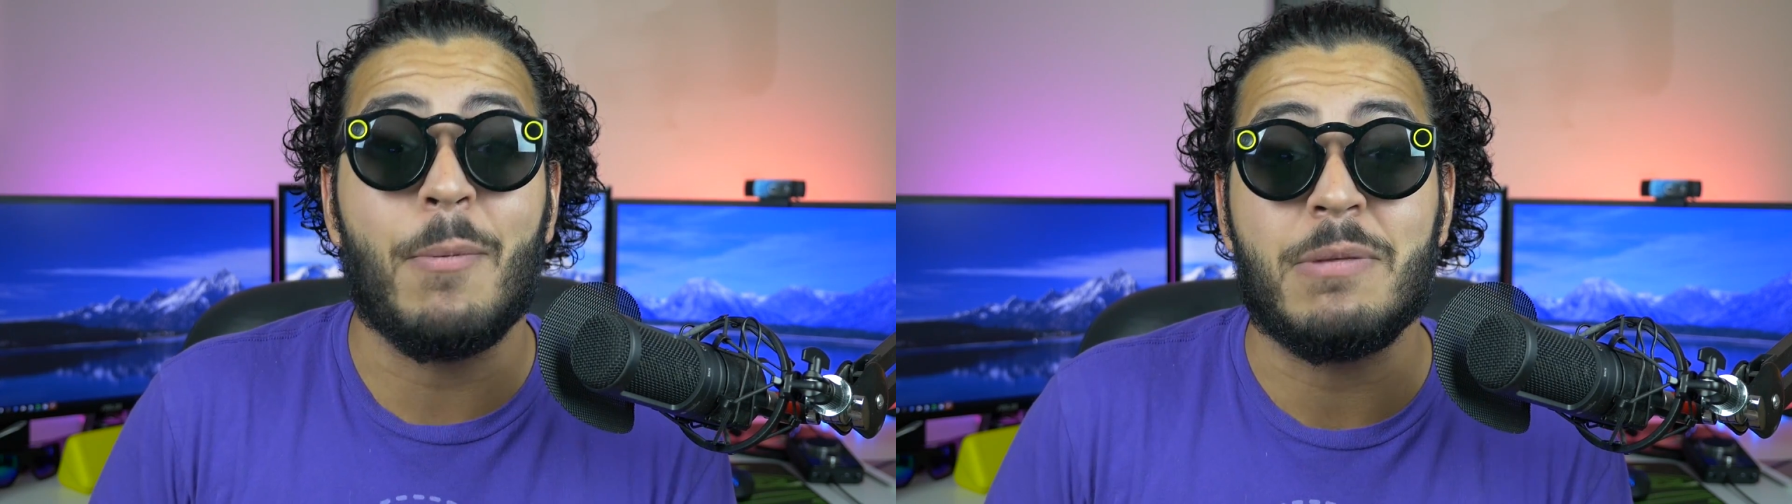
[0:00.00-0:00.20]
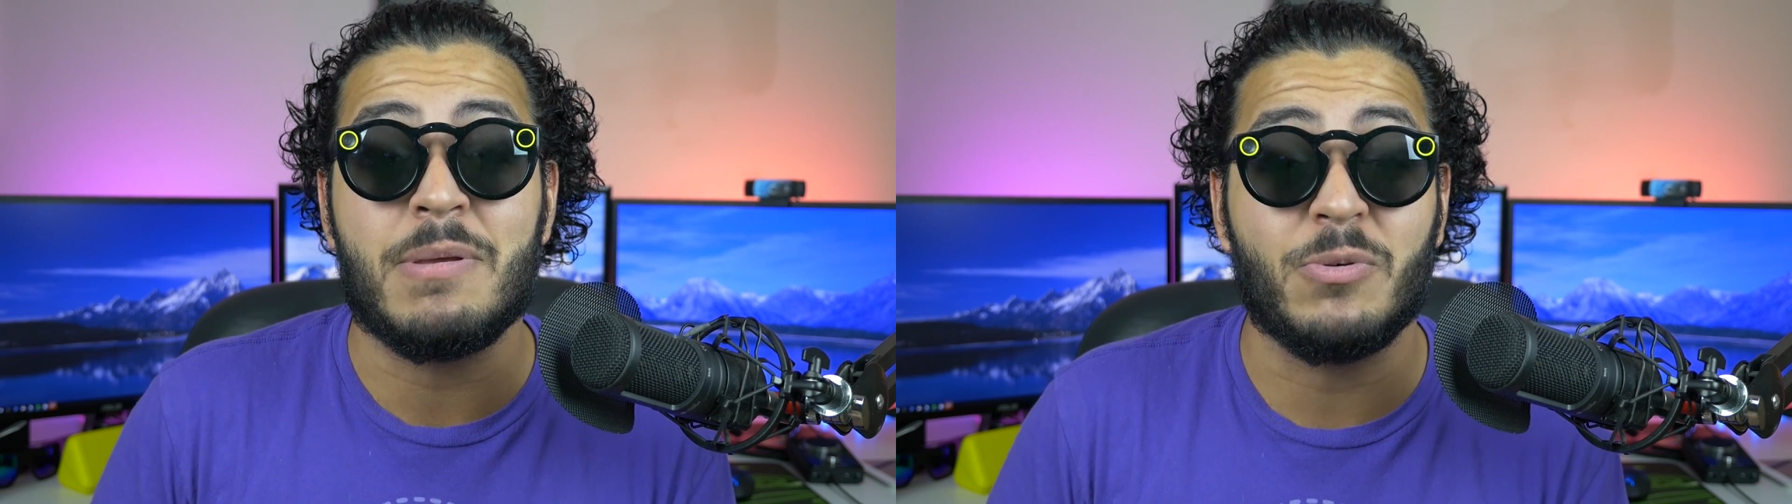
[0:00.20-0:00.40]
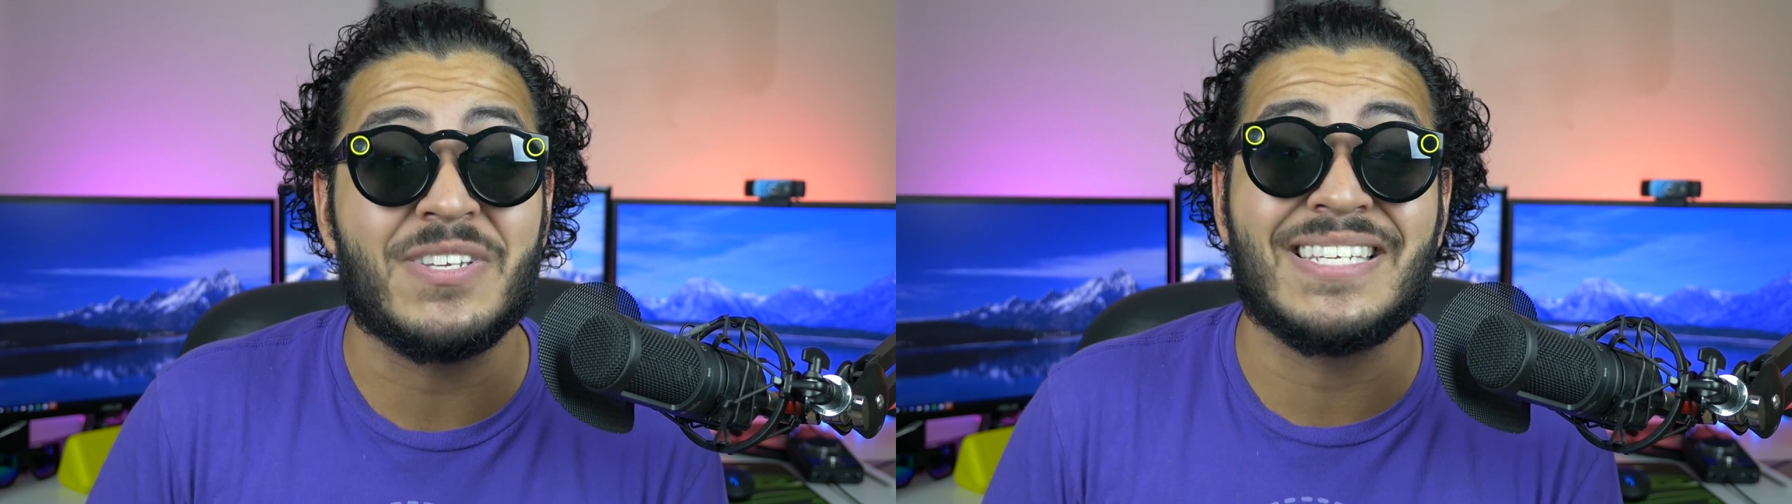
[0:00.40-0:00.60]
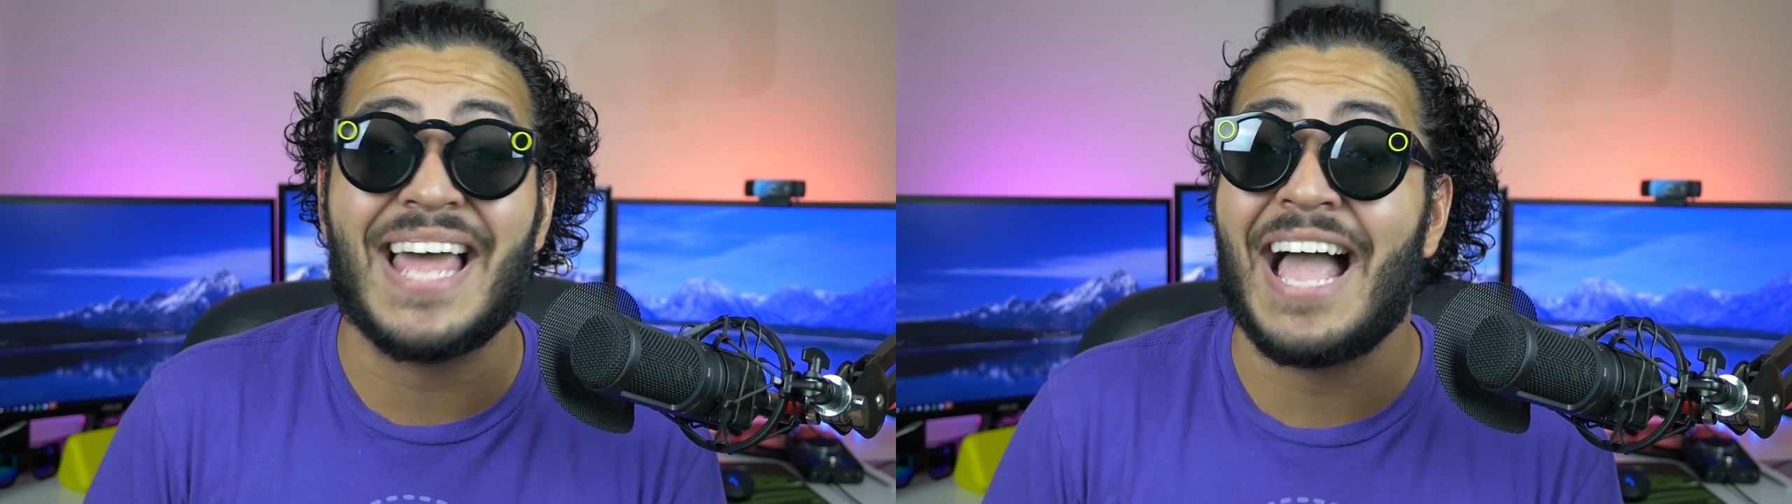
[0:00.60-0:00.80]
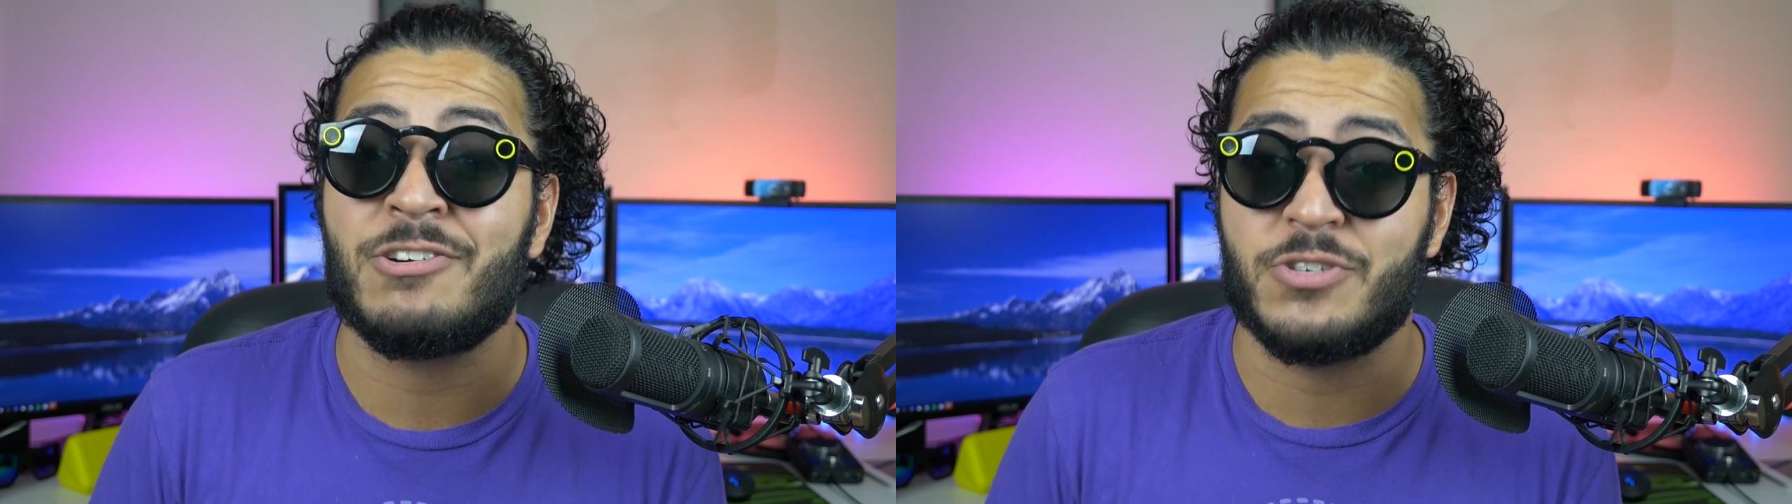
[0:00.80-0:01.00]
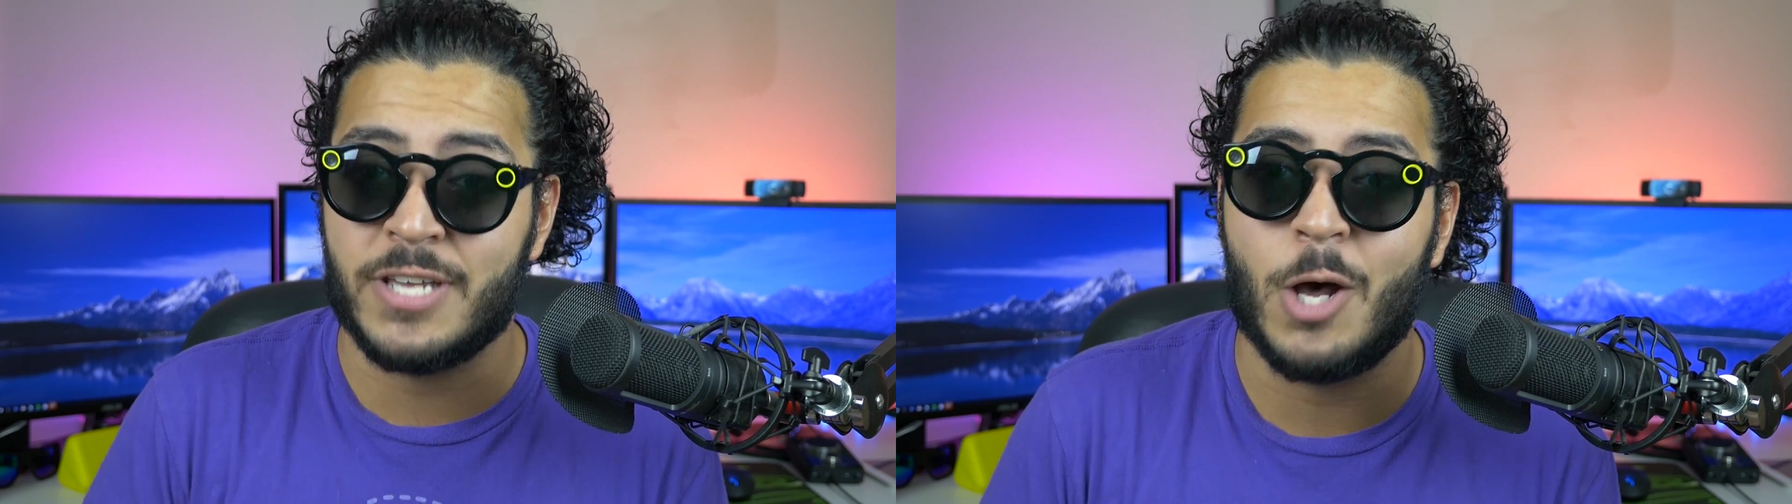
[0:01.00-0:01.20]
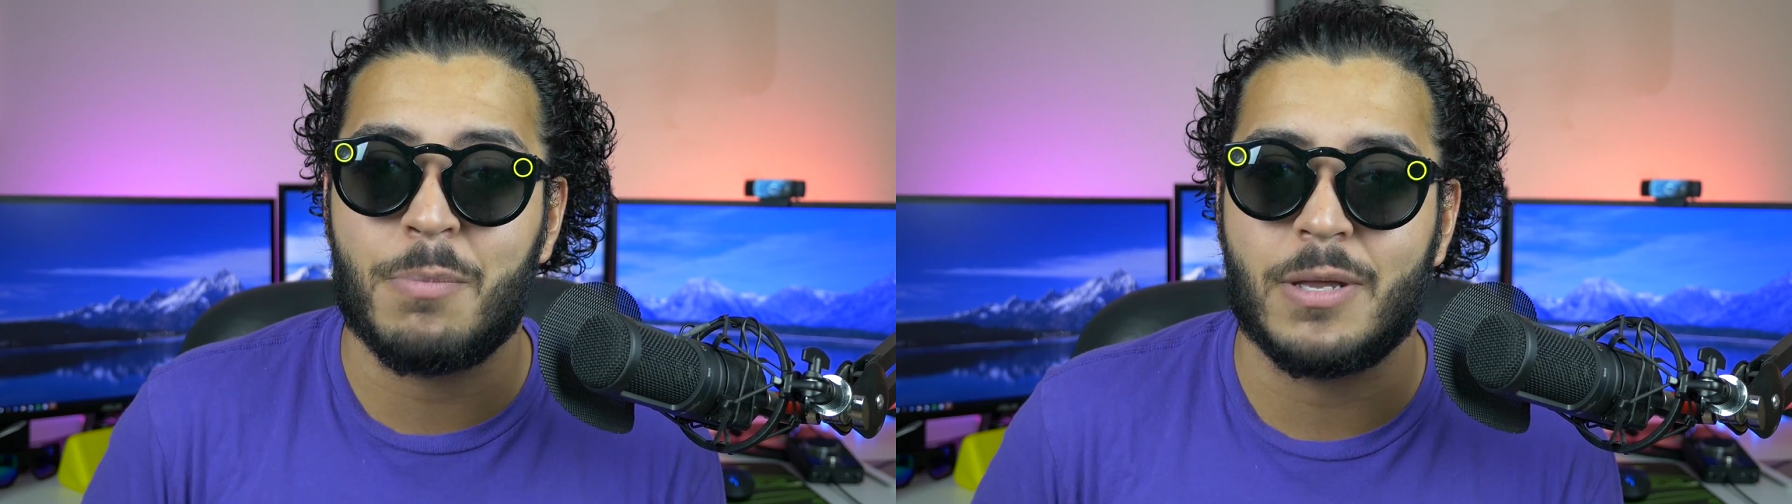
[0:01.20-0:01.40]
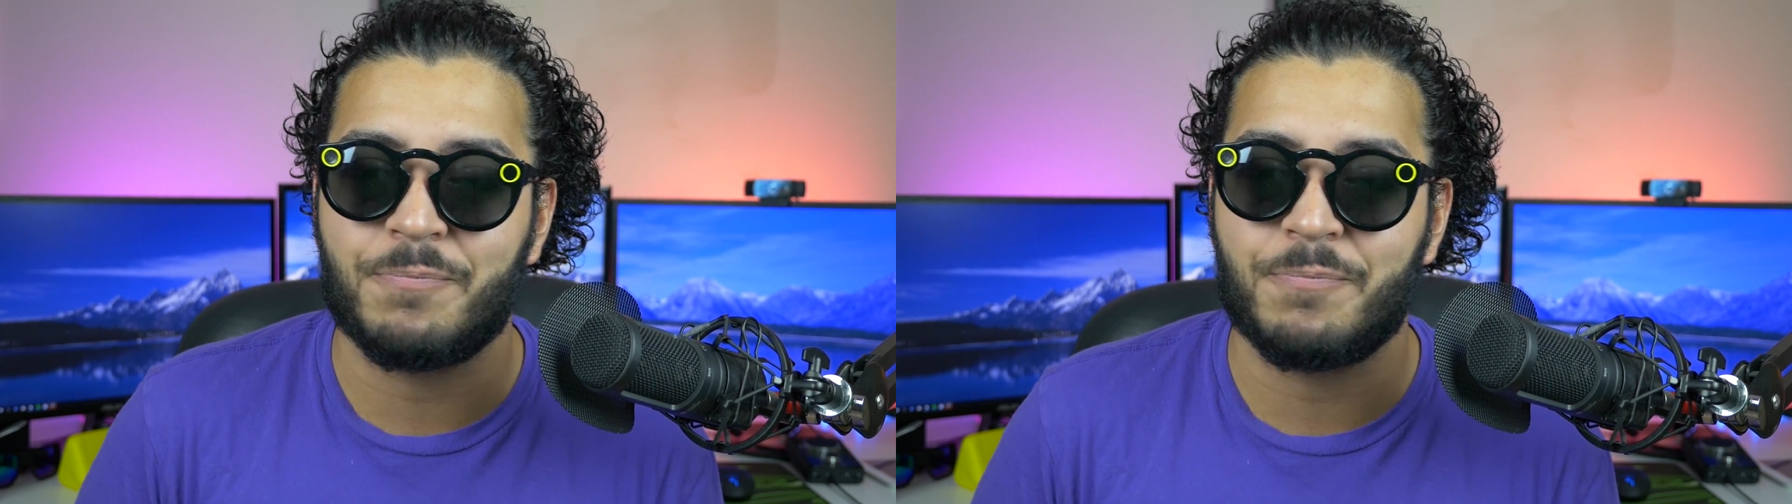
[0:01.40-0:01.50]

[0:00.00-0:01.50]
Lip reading: many people this is actually helping.